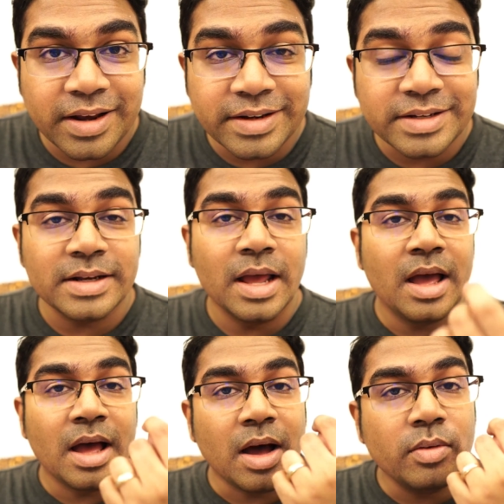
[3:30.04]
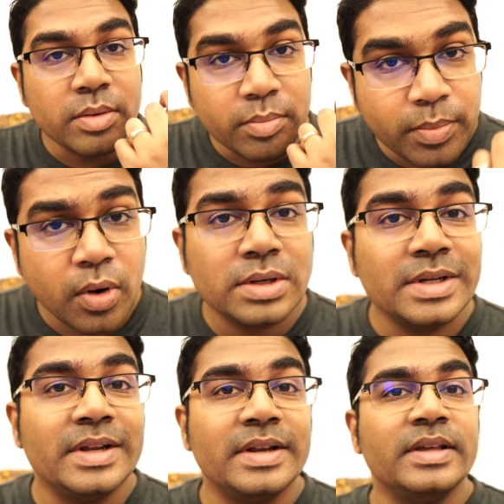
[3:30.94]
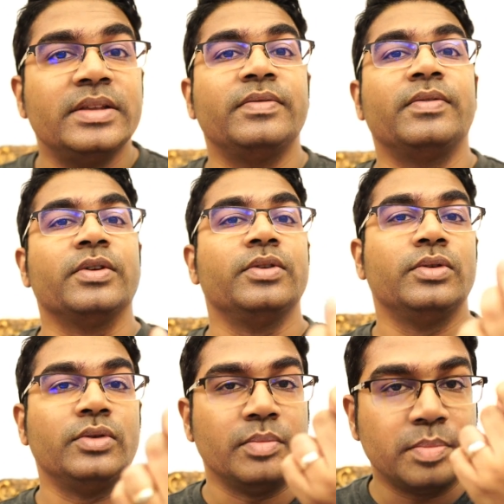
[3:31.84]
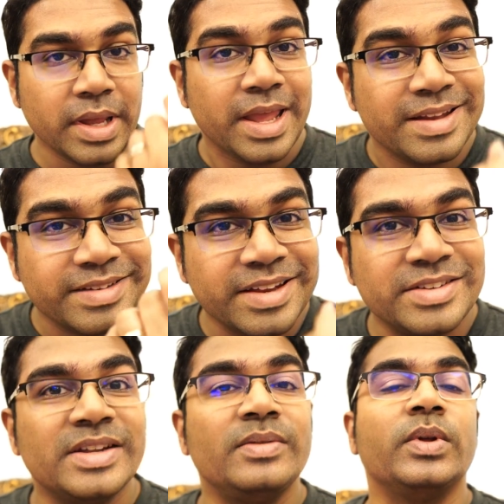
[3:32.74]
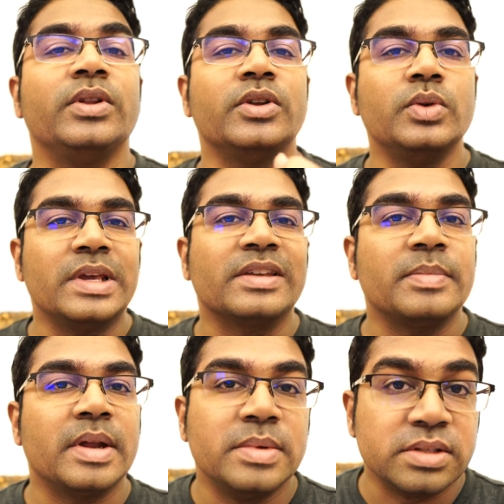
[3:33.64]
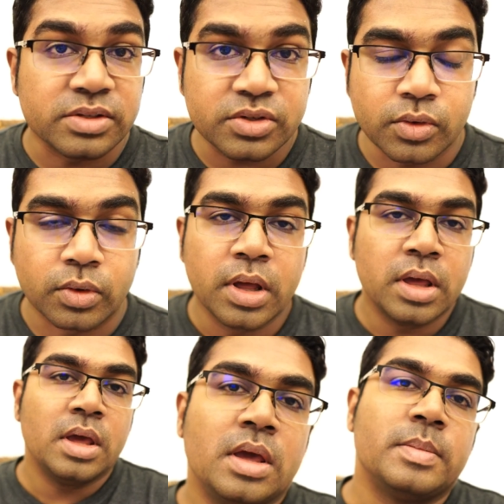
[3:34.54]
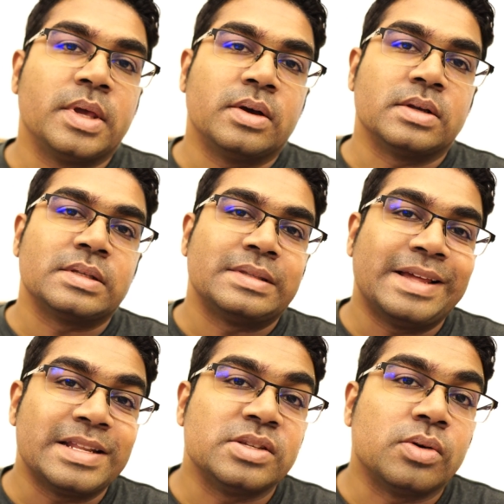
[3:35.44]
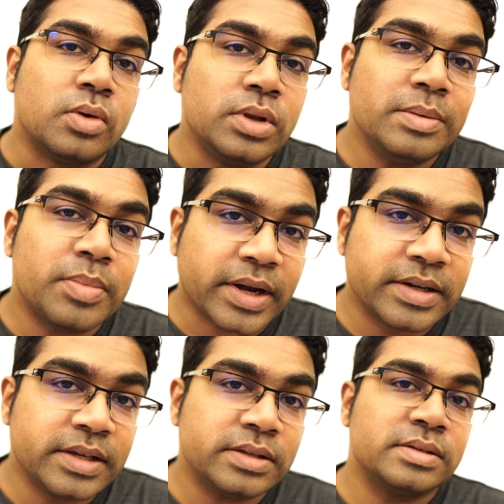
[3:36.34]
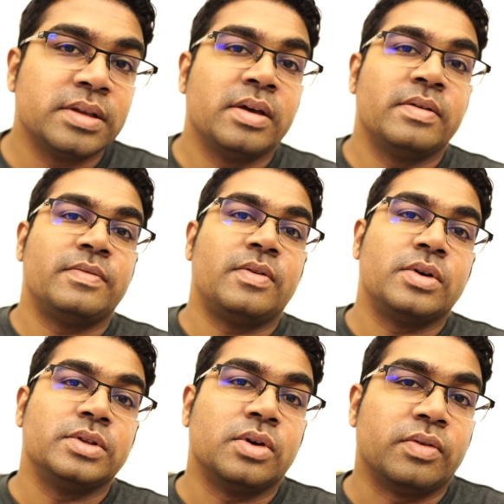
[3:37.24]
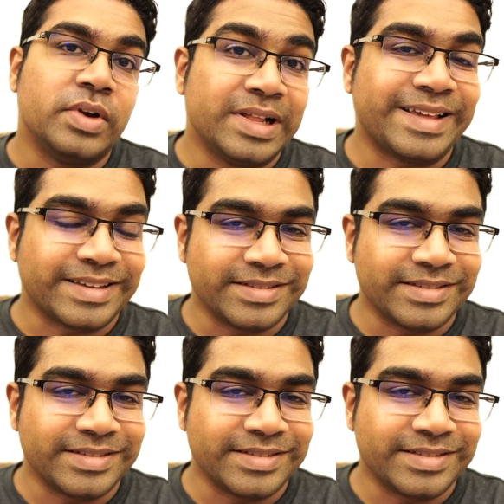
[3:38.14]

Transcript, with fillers: highlighted how important it is for you to pay attention when you're doing experiments in school, because that is your only practice for your real